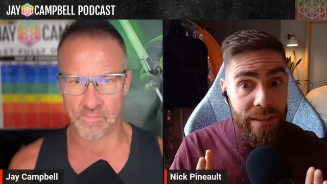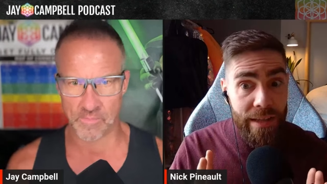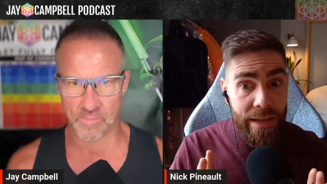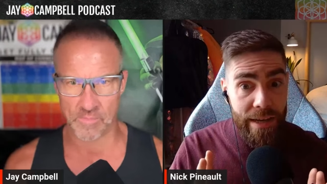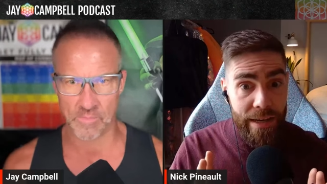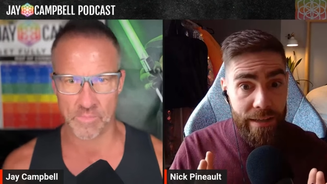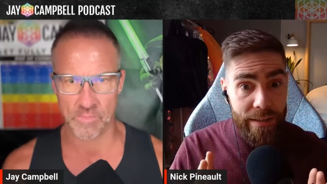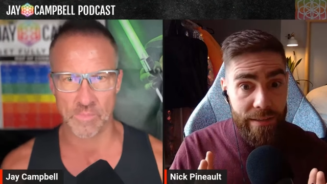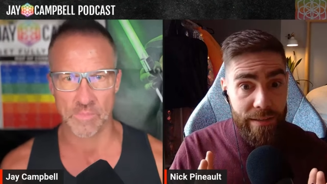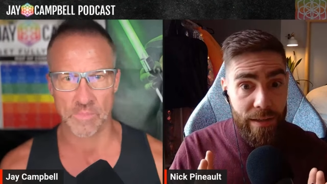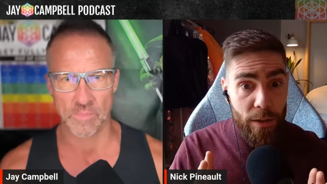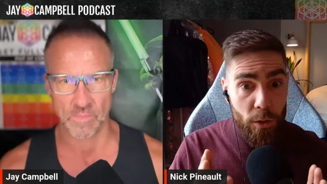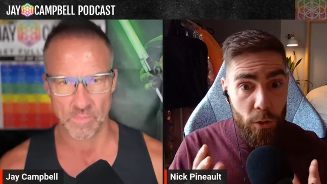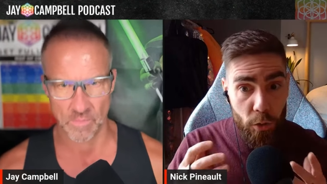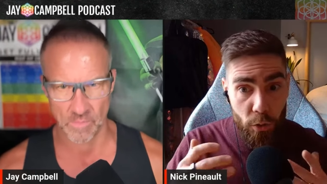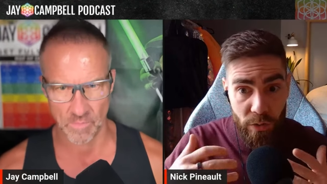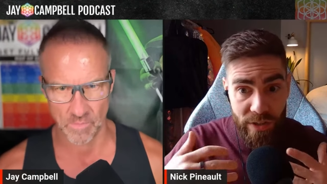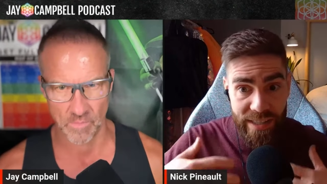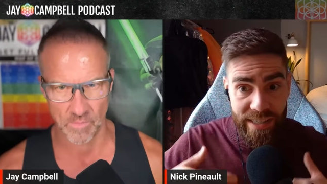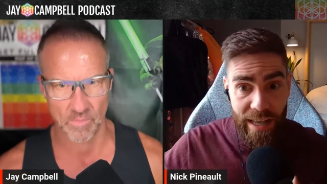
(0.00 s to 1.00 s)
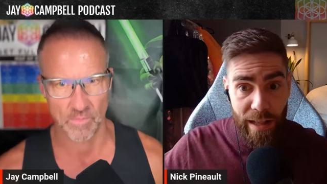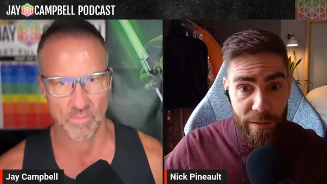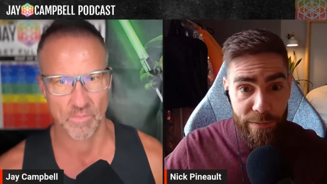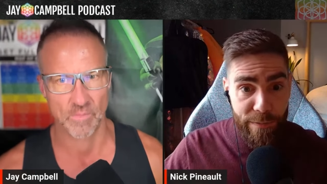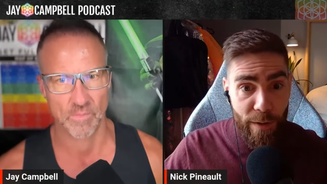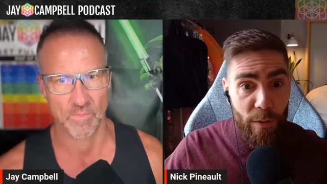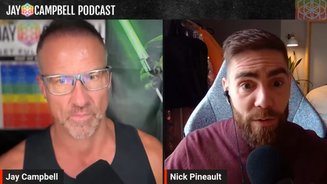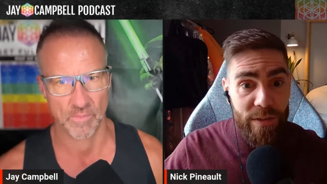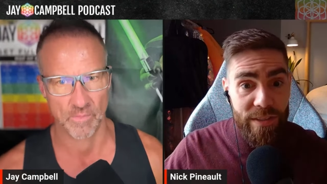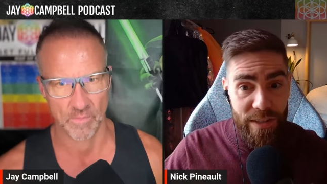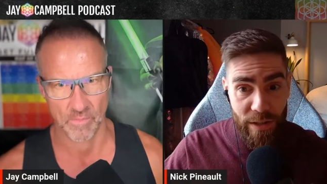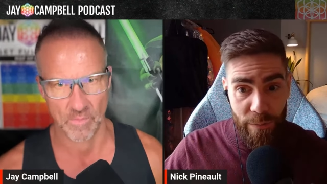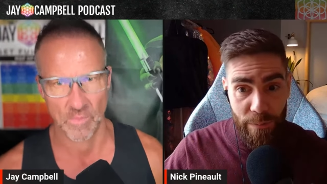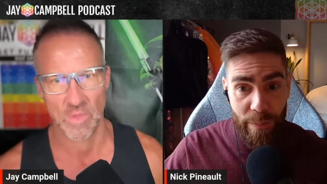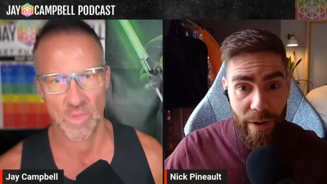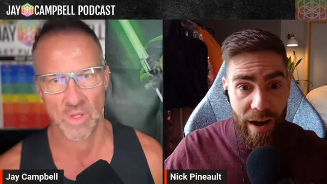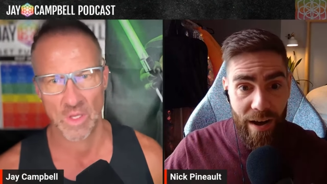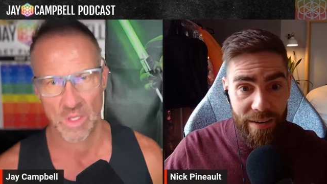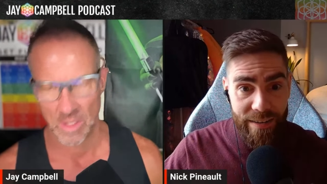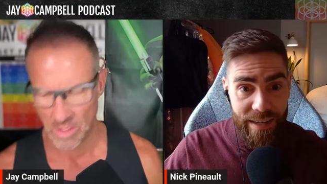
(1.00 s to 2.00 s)
Speaker 1: linked to cell phones in the
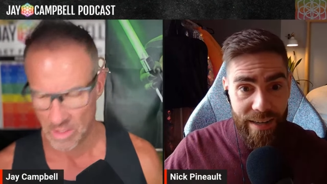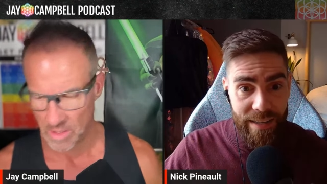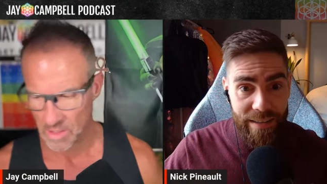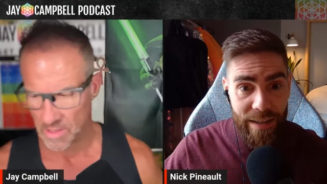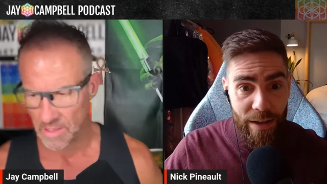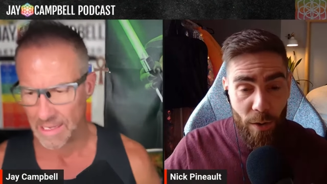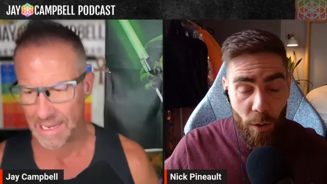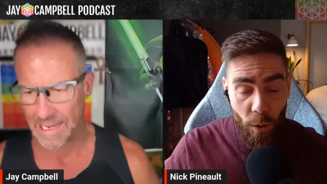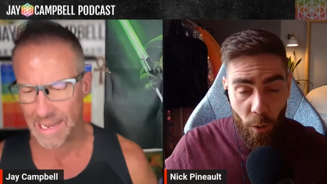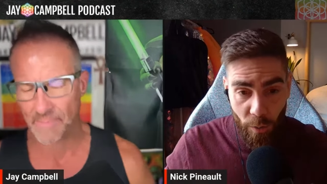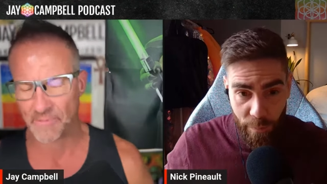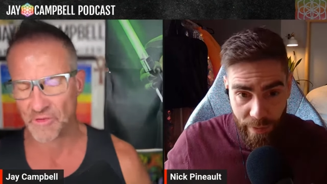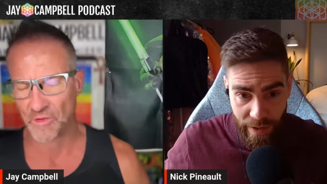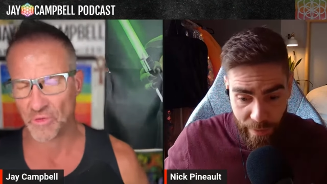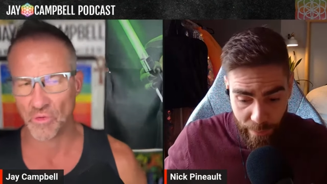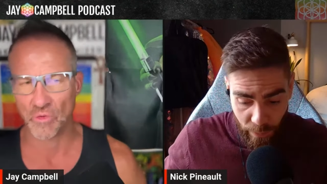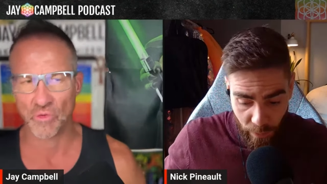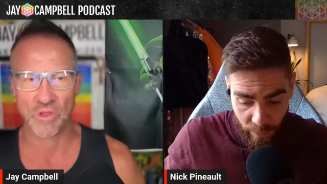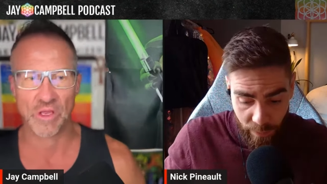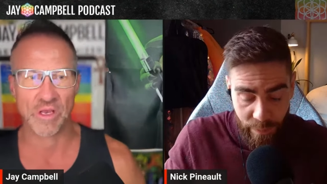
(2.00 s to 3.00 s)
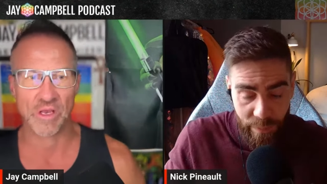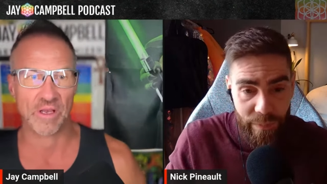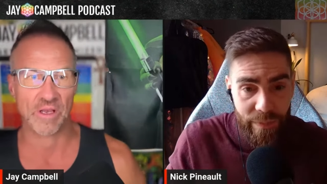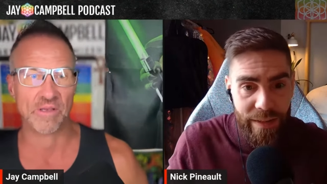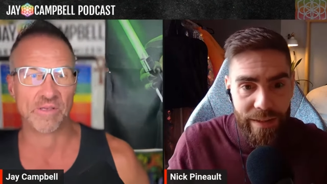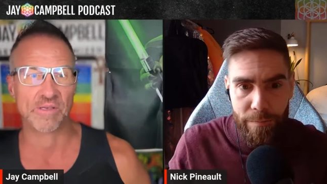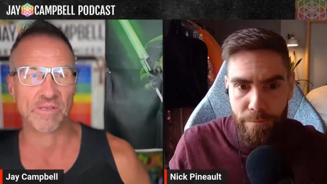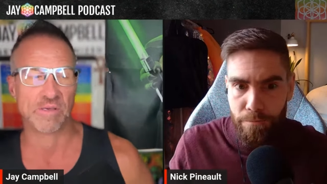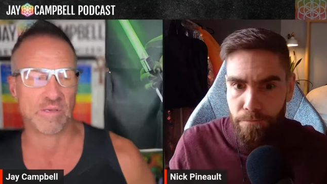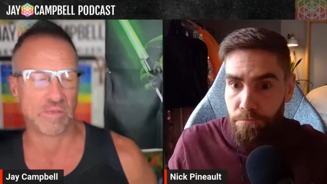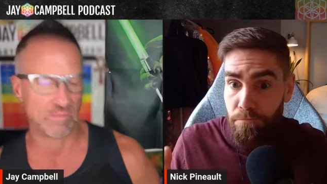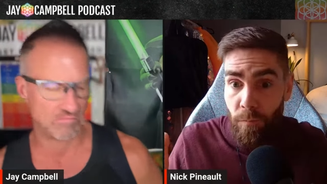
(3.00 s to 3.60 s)
pocket Absolutely or people? It is.